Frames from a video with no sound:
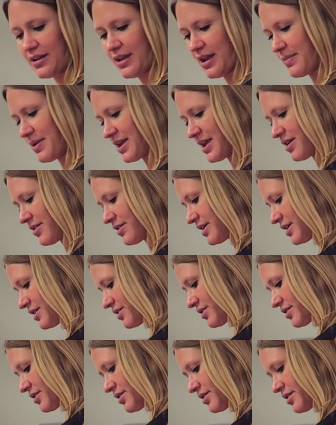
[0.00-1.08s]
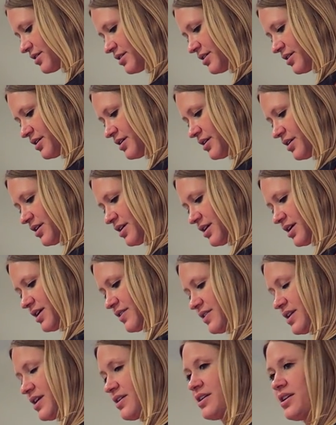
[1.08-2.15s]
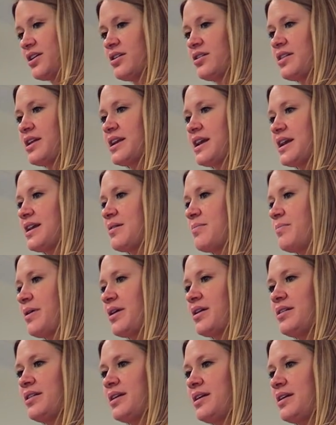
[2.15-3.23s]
coming out here. And then out here, like, I can barely...